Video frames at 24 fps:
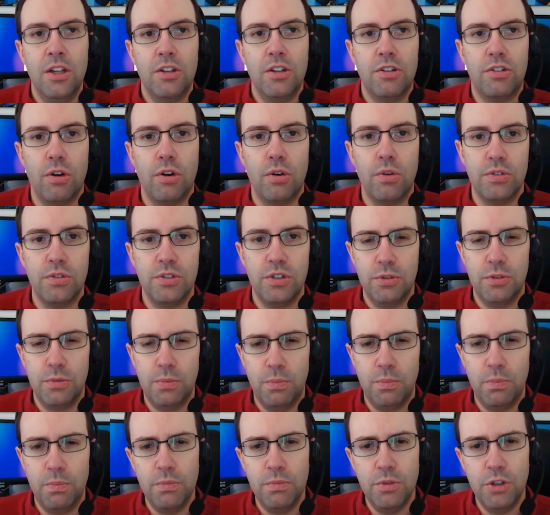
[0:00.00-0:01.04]
So
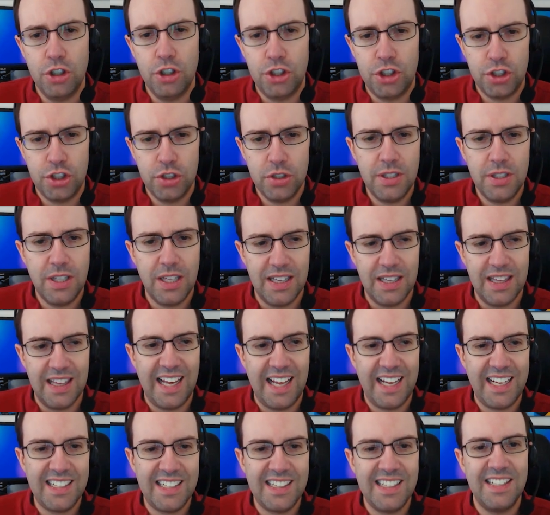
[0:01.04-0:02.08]
you should
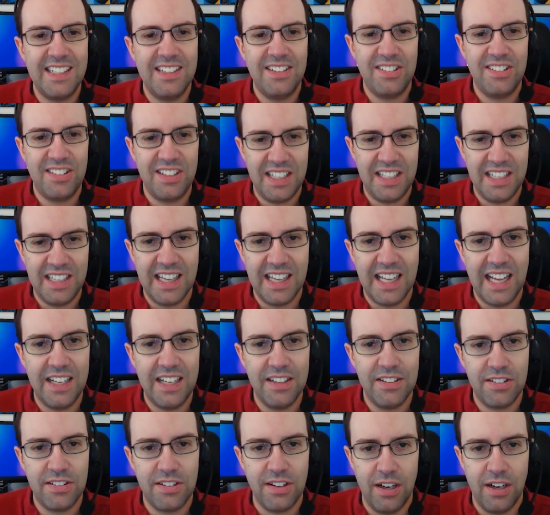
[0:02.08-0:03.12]
likely see
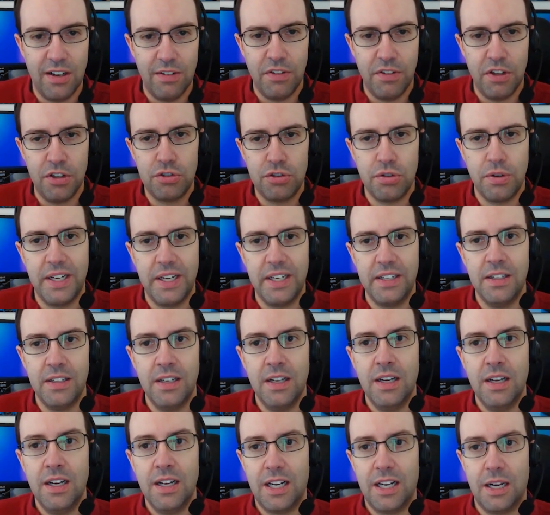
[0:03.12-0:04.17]
less of the train
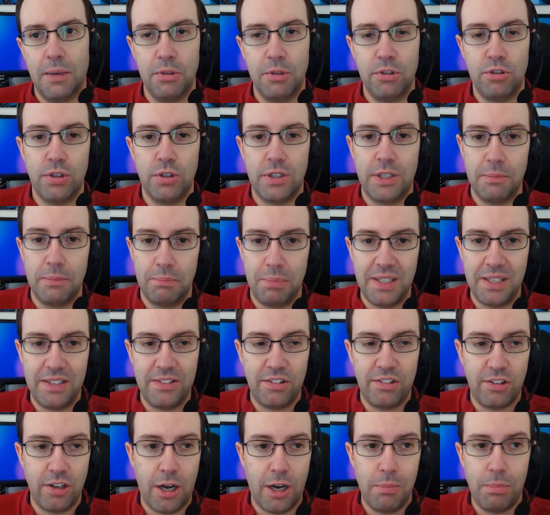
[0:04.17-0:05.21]
coming to a complete
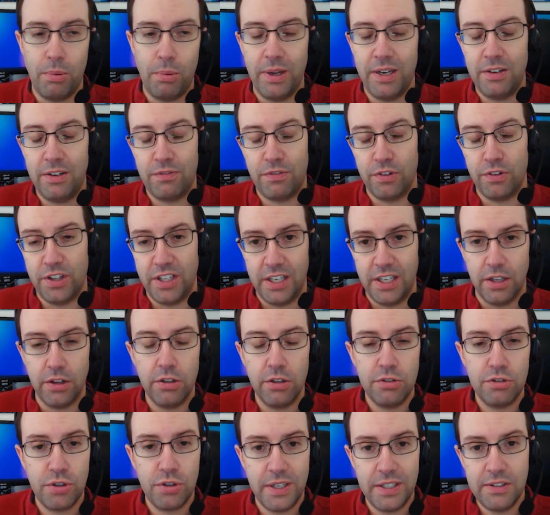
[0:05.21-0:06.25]
stop waiting for the
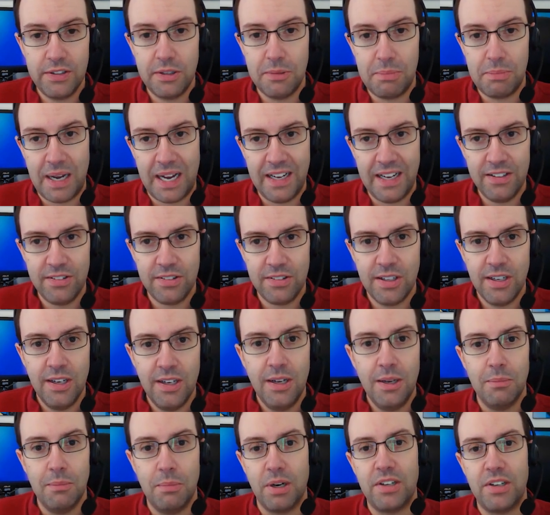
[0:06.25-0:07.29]
other train to pass,
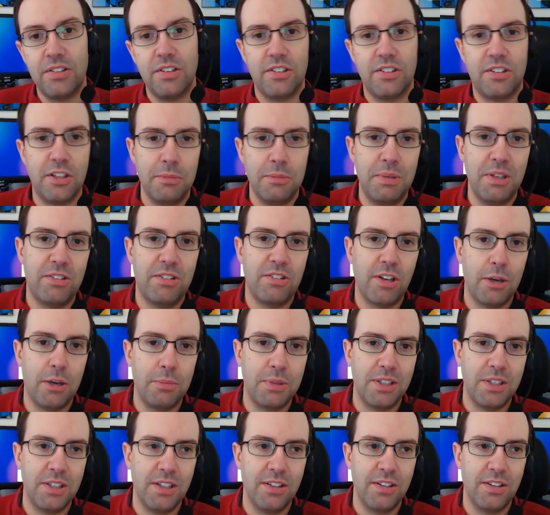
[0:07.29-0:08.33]
because it's going to be
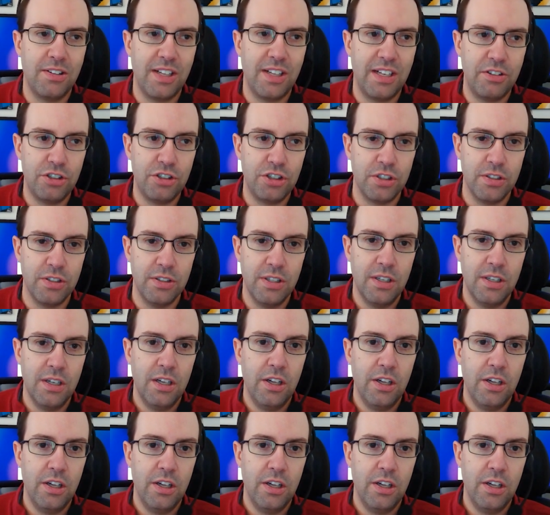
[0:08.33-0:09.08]
stopped into the station.